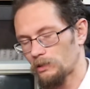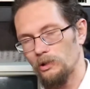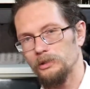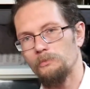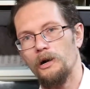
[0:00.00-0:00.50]

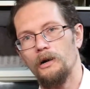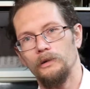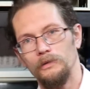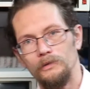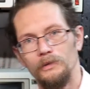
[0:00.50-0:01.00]
Not
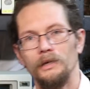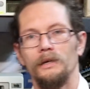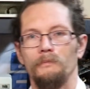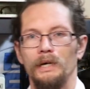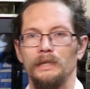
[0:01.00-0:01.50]
tomorrow,
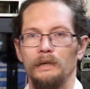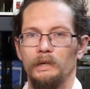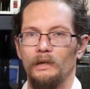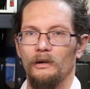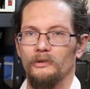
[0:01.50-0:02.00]
may take
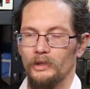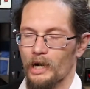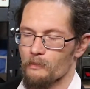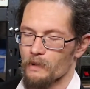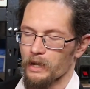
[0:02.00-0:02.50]
me a long time.